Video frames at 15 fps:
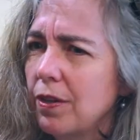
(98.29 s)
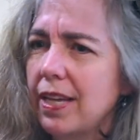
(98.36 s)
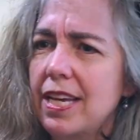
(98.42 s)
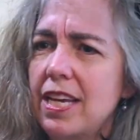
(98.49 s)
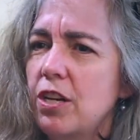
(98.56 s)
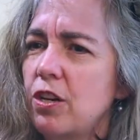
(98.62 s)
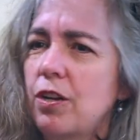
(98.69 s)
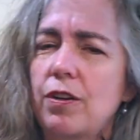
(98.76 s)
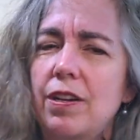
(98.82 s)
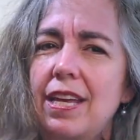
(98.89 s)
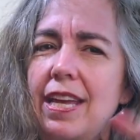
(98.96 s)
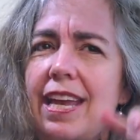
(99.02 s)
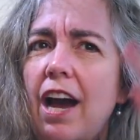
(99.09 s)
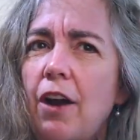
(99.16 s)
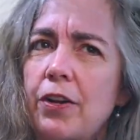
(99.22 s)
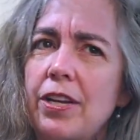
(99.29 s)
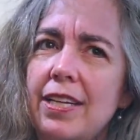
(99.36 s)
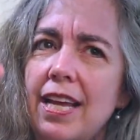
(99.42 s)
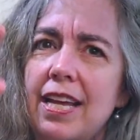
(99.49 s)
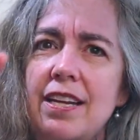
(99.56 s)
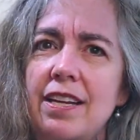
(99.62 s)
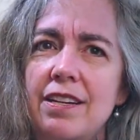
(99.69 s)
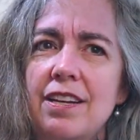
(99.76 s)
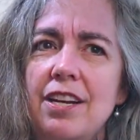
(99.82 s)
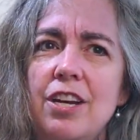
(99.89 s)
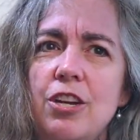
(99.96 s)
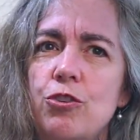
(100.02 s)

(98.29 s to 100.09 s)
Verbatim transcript: Like he, he calculated